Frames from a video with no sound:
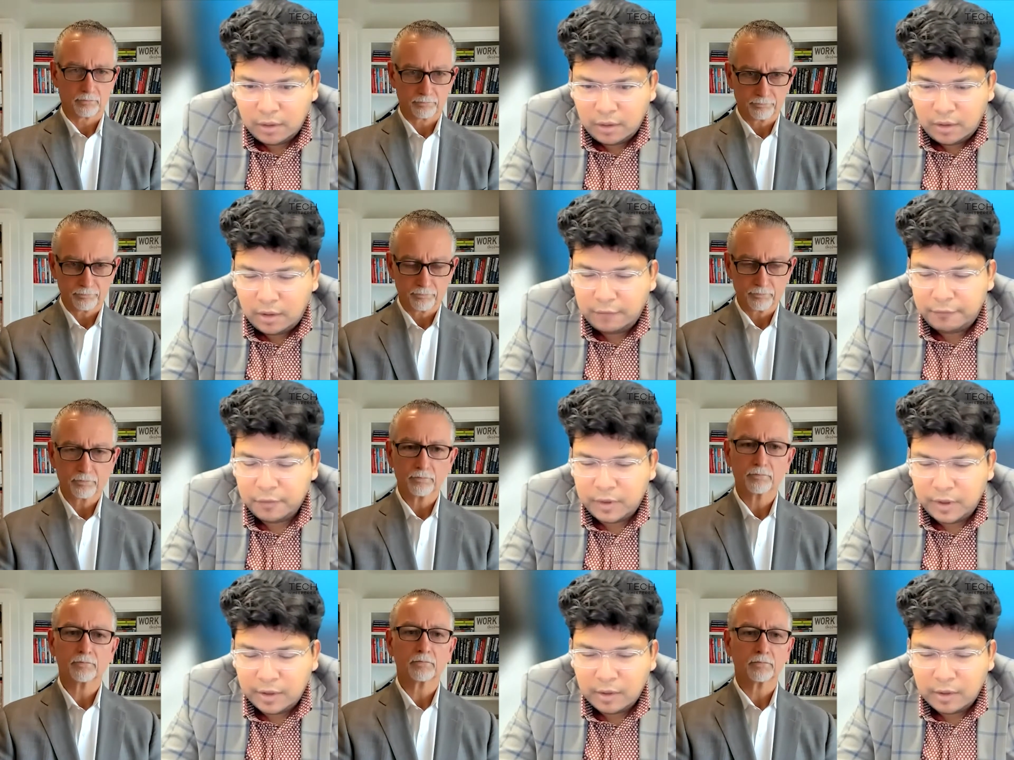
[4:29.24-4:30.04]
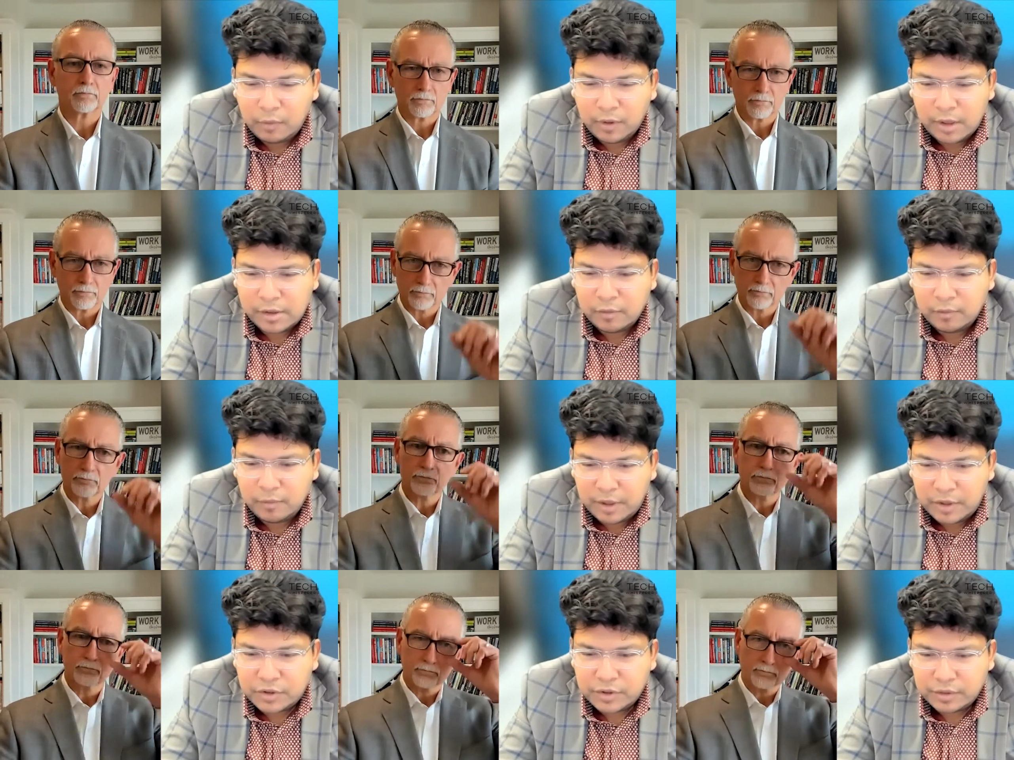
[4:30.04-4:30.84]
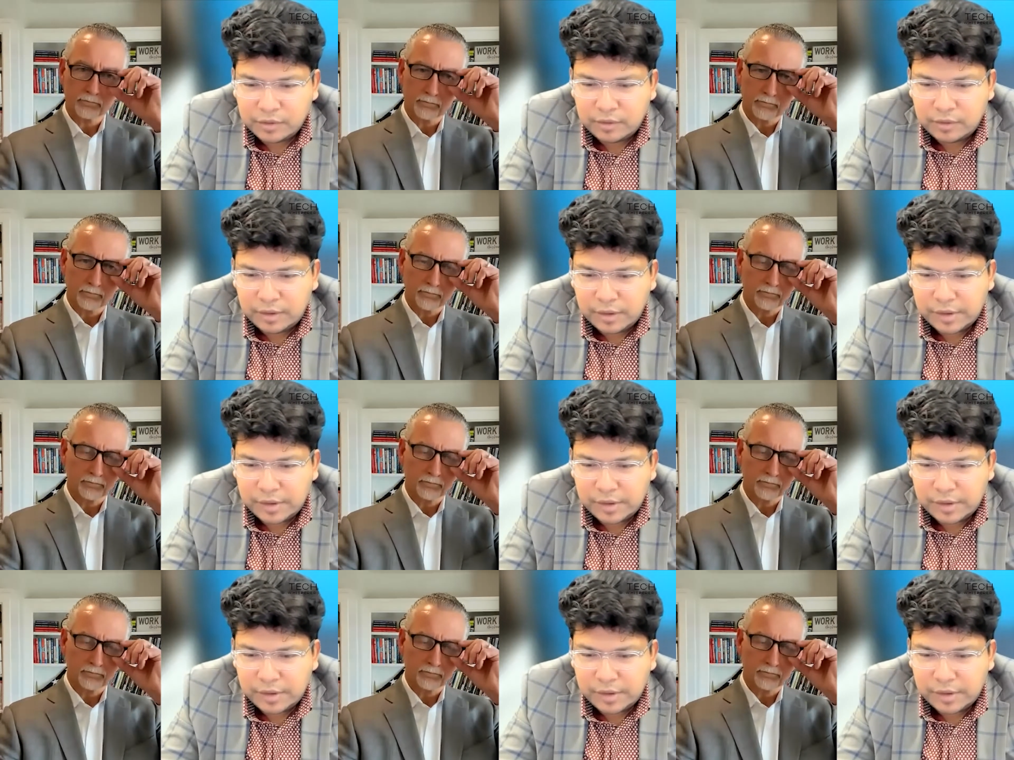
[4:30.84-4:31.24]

Speaker 1: Now, if you think about, as you mentioned, the